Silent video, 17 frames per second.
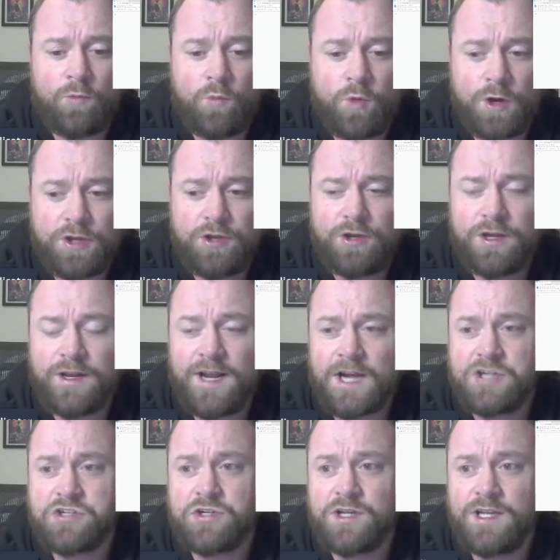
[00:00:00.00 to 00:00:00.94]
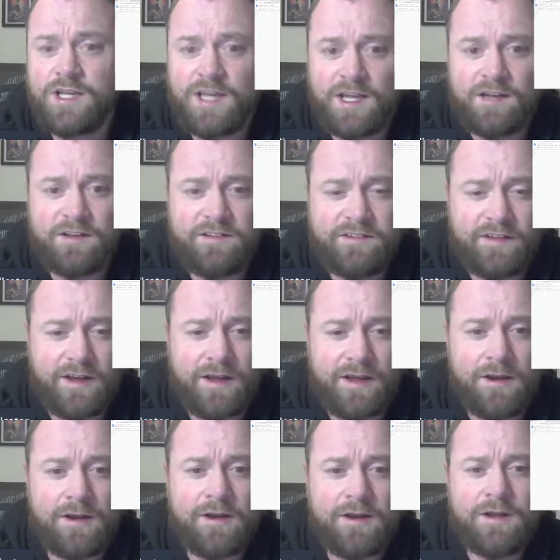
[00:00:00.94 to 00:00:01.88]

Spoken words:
what you can actually get done